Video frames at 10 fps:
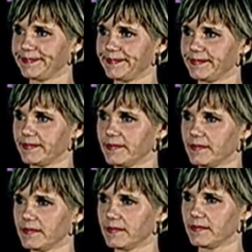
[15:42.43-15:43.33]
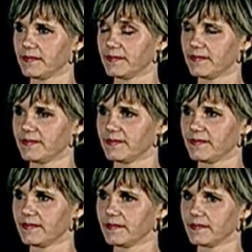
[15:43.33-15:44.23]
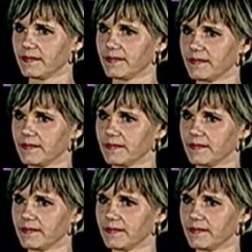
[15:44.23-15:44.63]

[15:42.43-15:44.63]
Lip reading: Nothing is said.